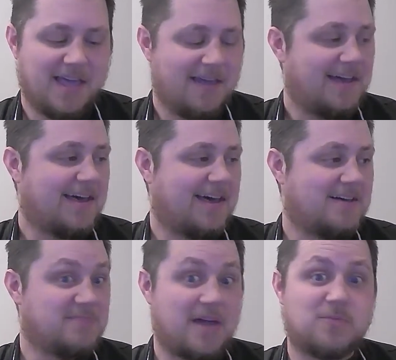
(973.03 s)

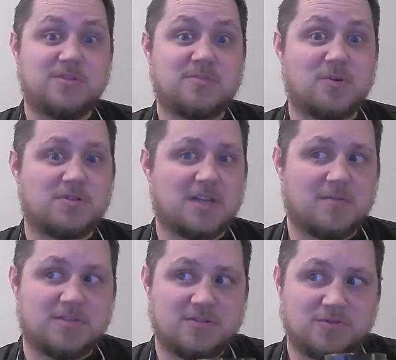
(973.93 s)
That one's supposed to
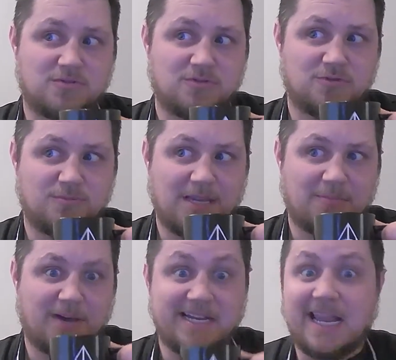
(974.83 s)
come to me
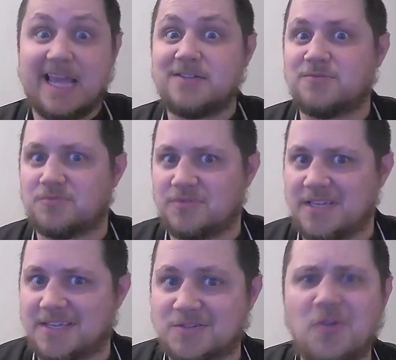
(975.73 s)
by next
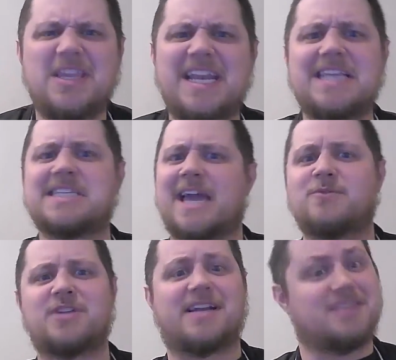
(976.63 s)
week. So on the next Cav
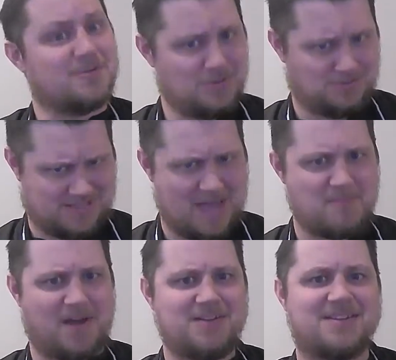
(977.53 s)
Chat, I will use that
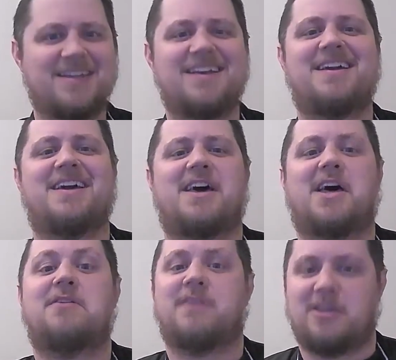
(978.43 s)
mug.
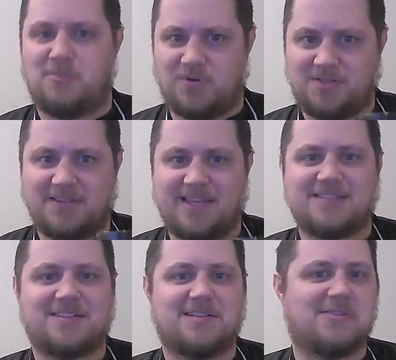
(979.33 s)
Thank you boys for
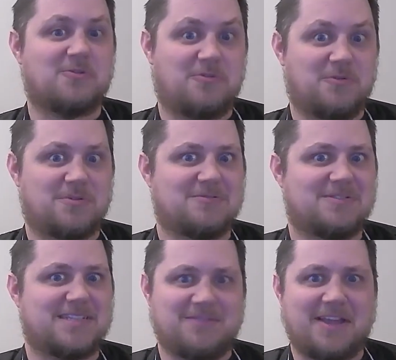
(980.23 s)
that. I look forward to
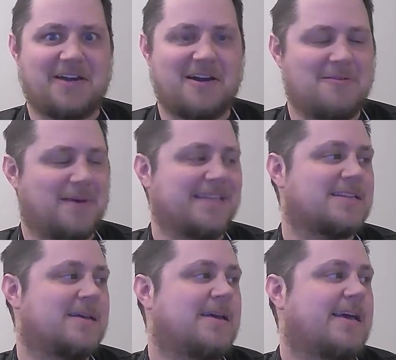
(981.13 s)
receiving it. I can't wait.
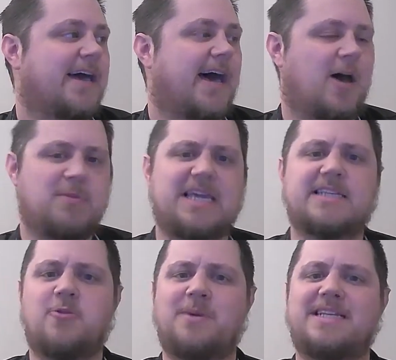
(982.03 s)
But yes,
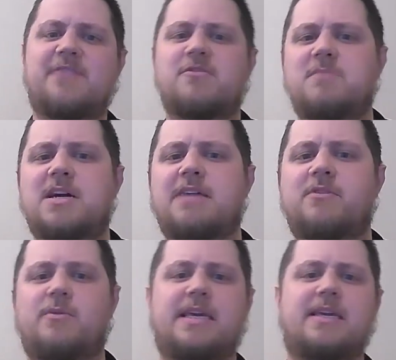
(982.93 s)
there will be a different mug every
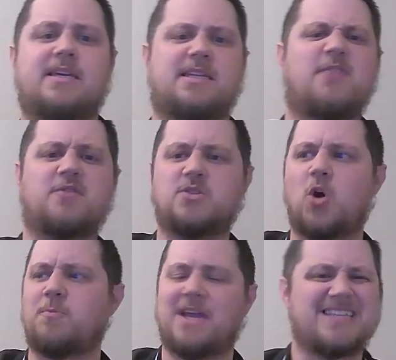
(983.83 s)
week, a different
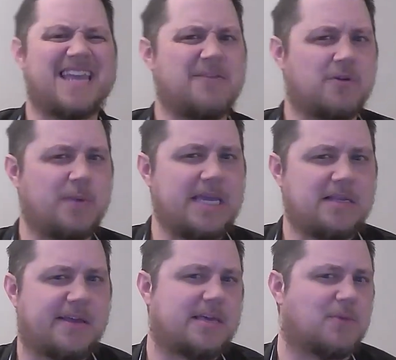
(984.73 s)
topic. I say every week,
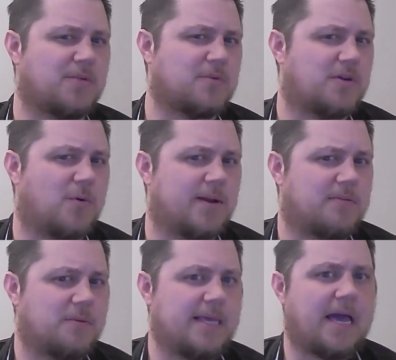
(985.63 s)
like I'm going to record every
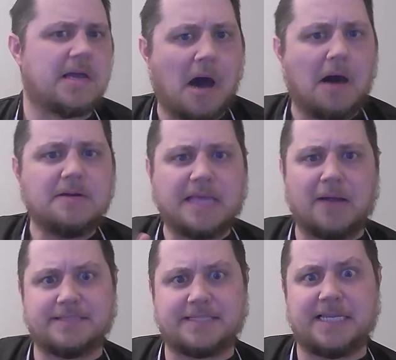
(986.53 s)
week. I can't
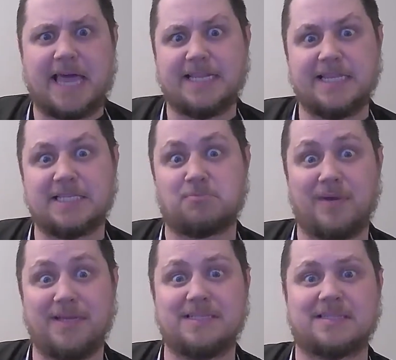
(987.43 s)
guarantee that at this point.